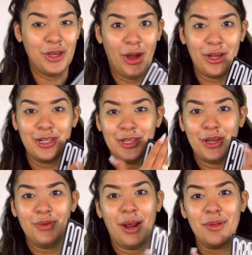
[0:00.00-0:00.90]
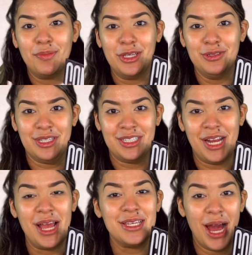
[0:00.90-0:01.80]
Y'all, look at what I'm gonna be using
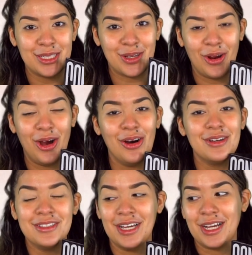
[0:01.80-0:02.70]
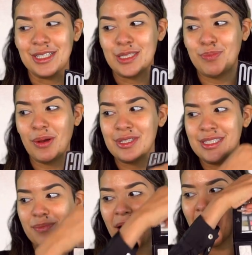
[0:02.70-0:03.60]
today. Yes, girl, the
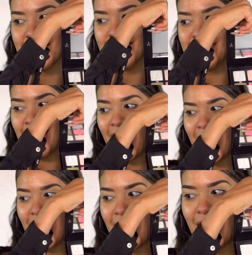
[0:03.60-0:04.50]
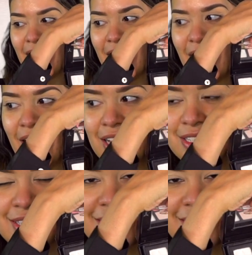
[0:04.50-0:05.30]
conspiracy palette. Yes,